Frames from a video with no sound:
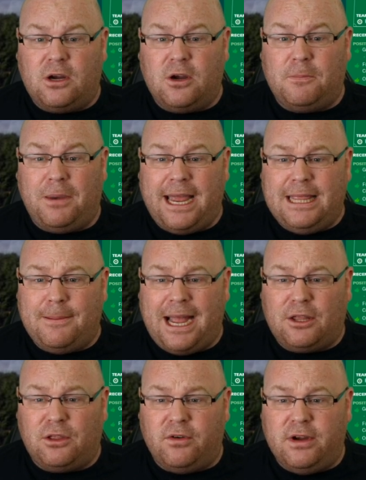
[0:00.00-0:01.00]
that could play in the
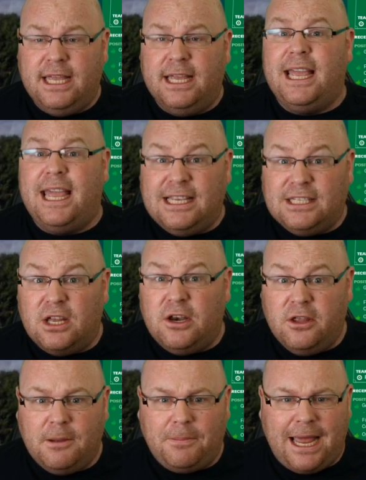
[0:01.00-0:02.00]
back three is
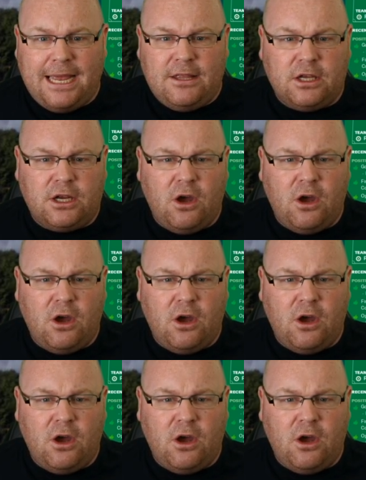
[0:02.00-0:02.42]
another player that the